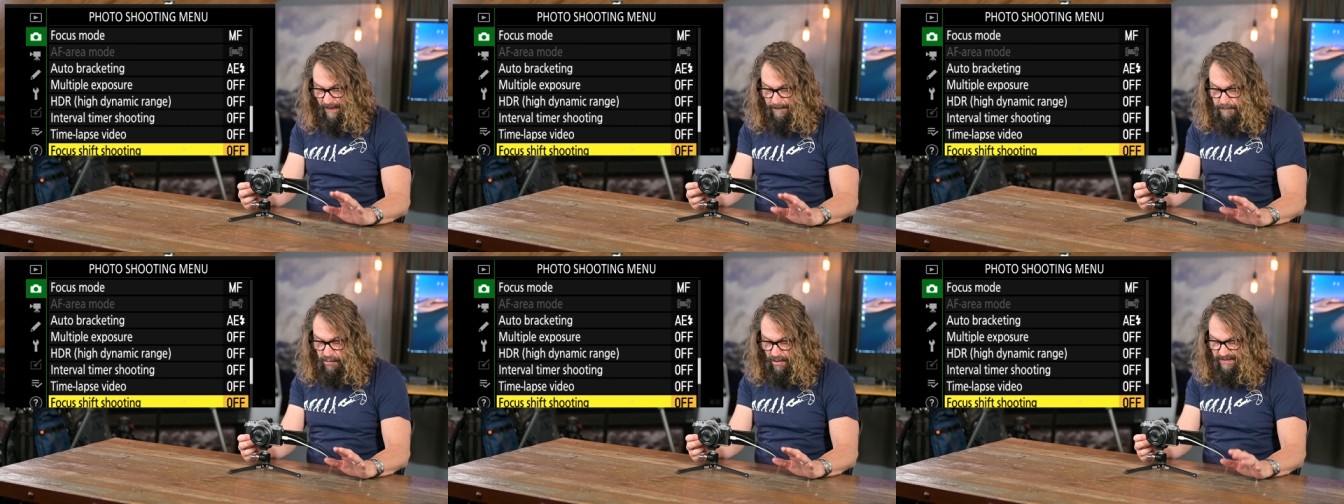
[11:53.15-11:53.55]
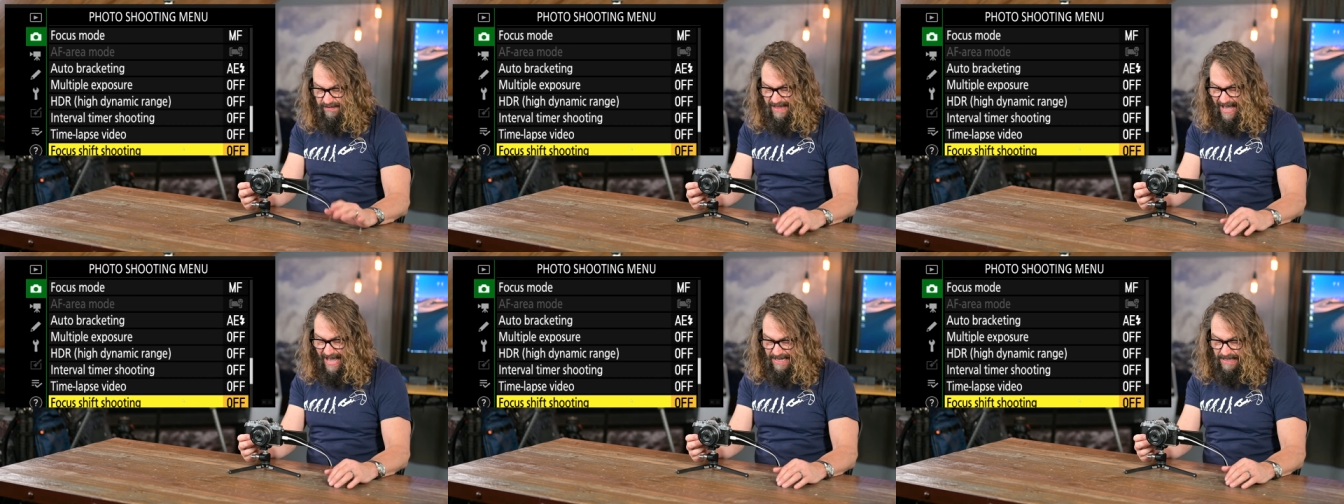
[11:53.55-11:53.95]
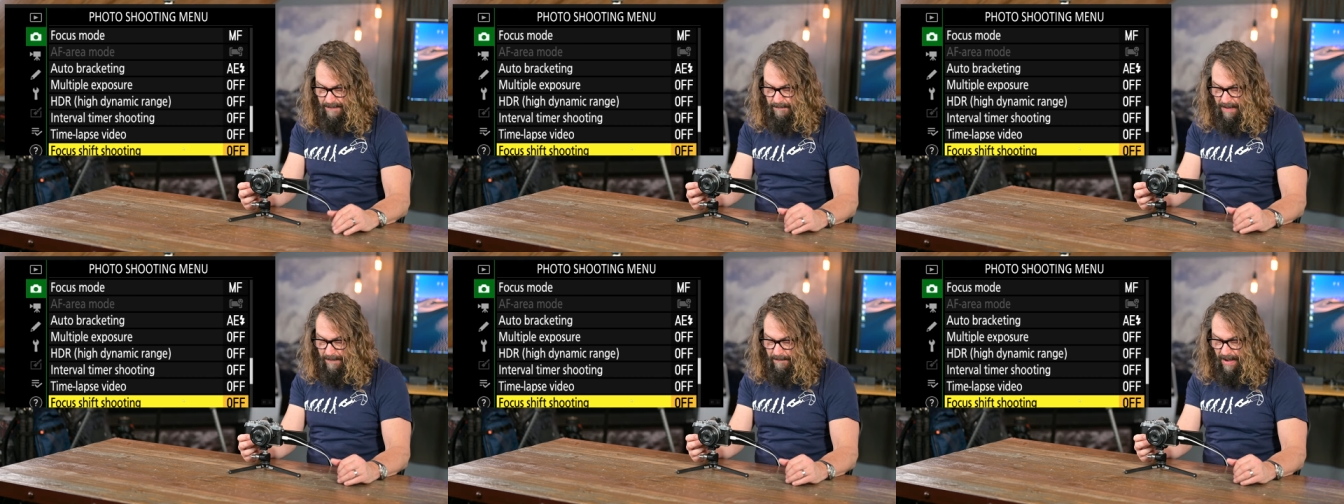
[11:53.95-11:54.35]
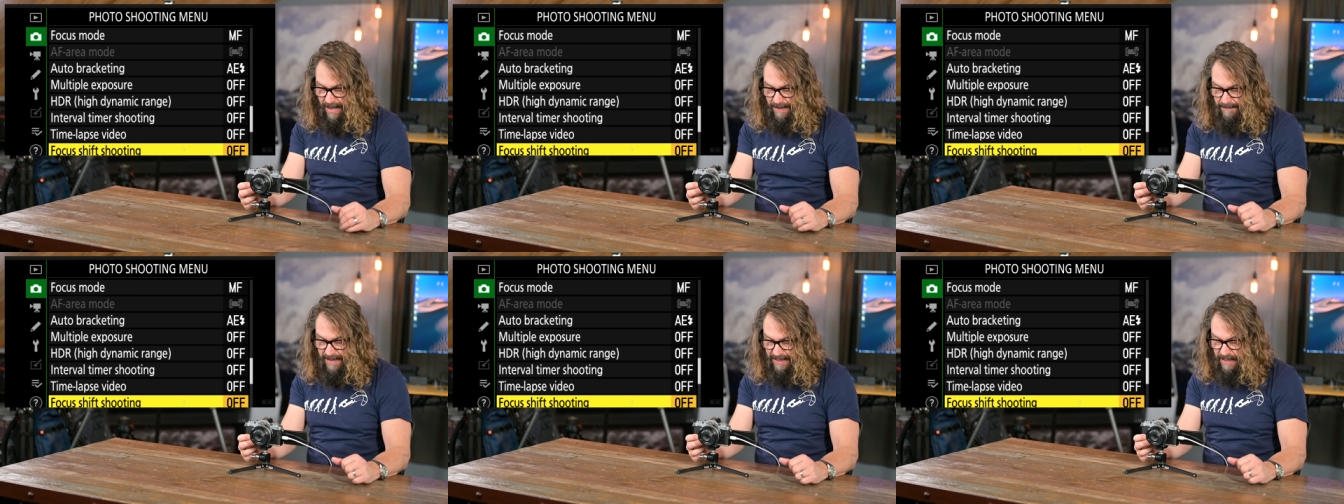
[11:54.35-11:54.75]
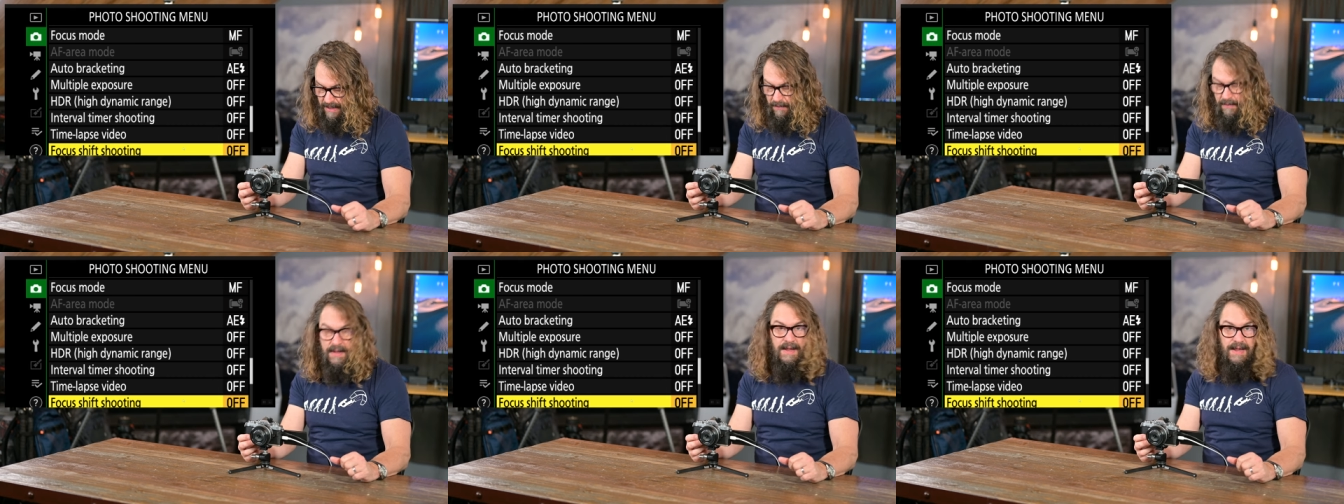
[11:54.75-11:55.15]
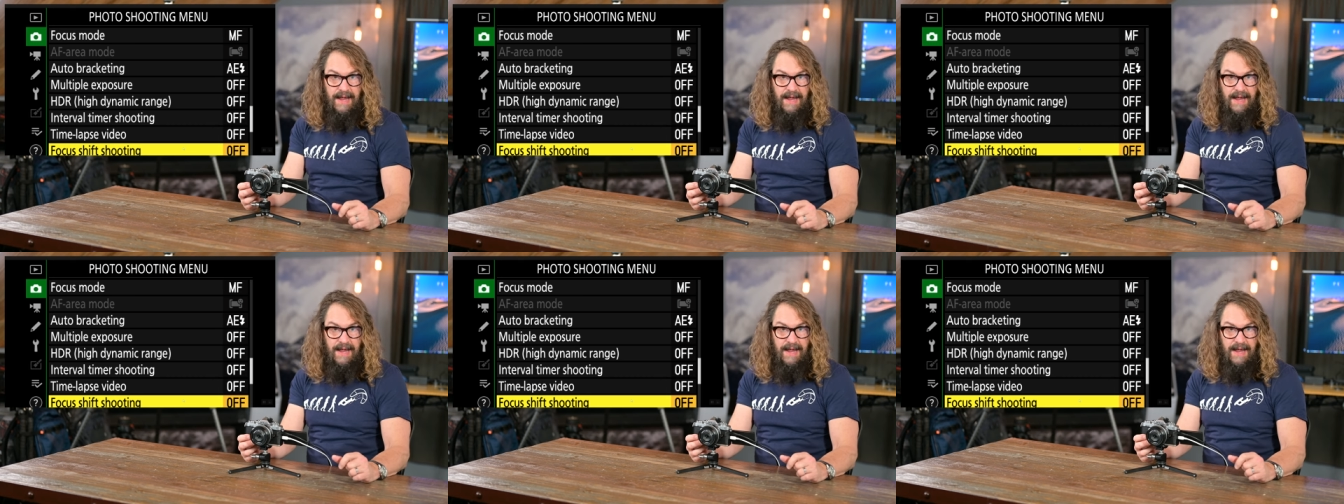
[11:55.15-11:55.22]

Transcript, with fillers: I put that in my My menu.